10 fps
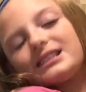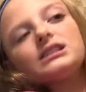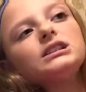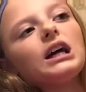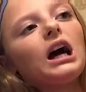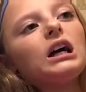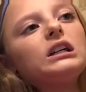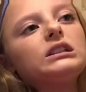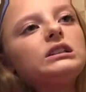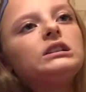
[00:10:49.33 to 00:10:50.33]
yeah,
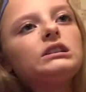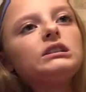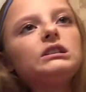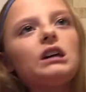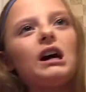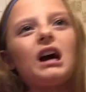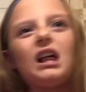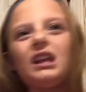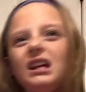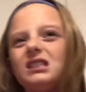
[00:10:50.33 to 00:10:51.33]
I got
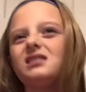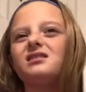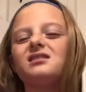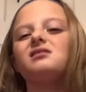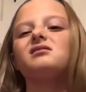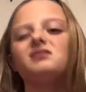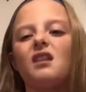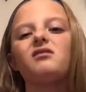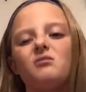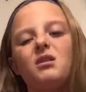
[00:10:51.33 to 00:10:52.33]
like my hands. Oh
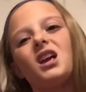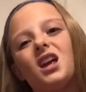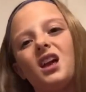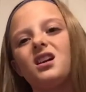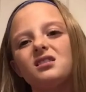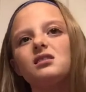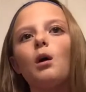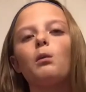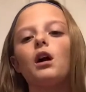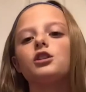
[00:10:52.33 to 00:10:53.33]
my
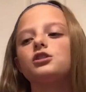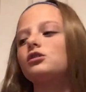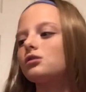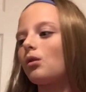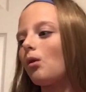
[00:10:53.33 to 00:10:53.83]
gosh, they're so